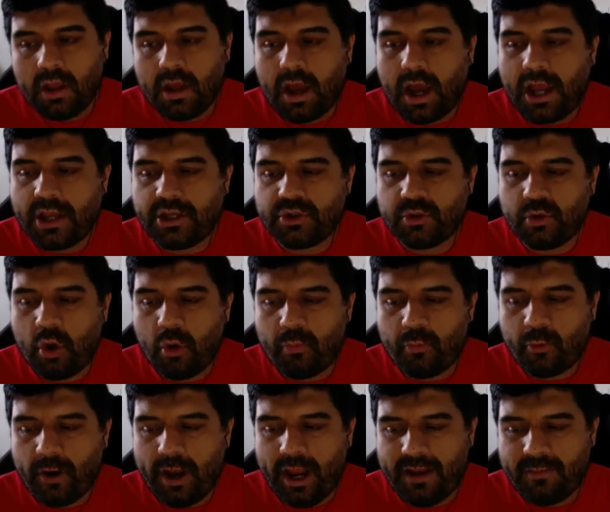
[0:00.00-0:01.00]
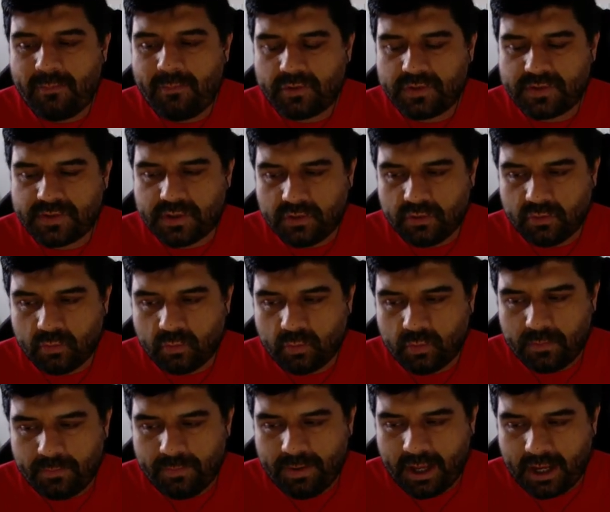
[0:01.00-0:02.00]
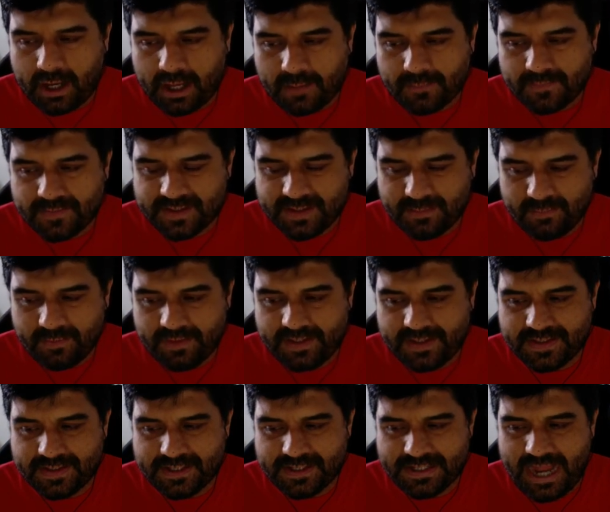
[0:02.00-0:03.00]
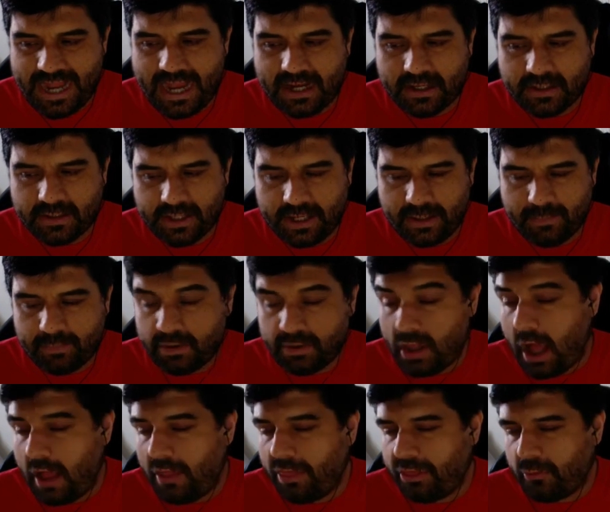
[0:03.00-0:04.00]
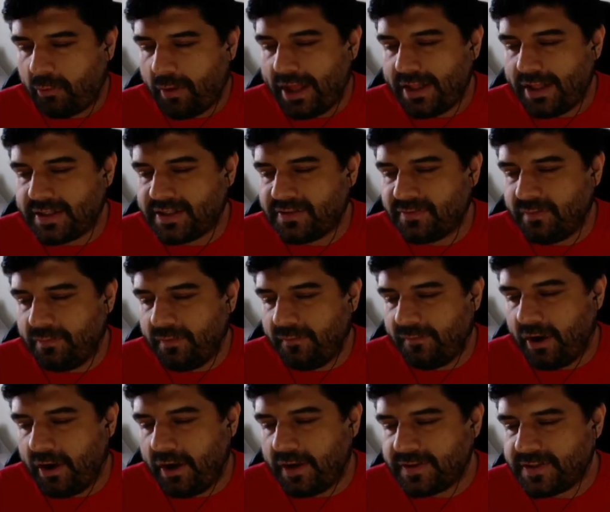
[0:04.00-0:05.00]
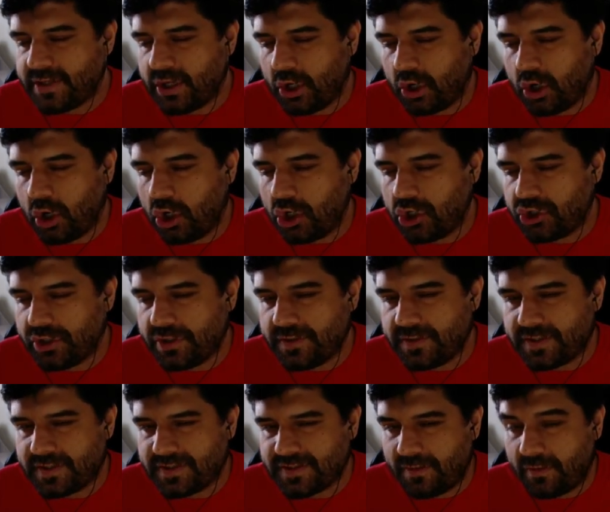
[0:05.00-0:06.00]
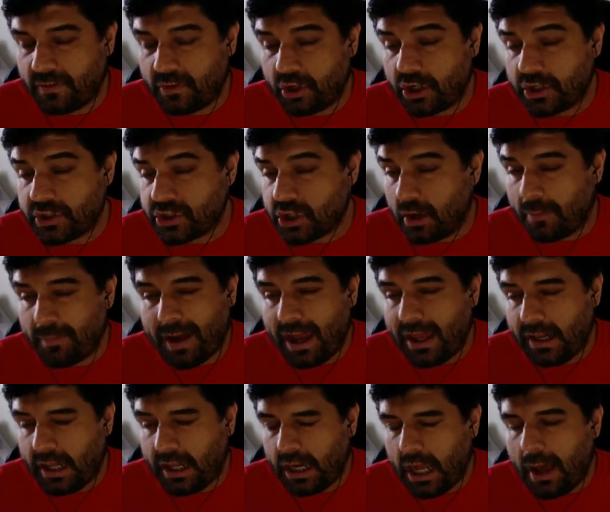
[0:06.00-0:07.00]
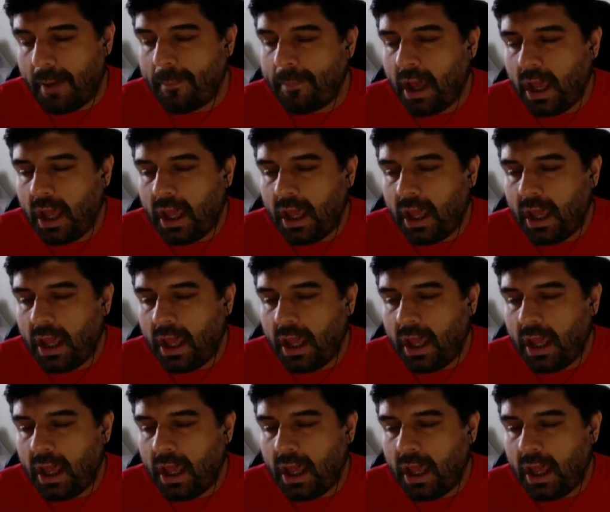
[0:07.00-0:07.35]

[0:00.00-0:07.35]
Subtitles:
I do hope we're able to pick up some of these dangling plot threads from the various incursions, because I think they're going to start piling up.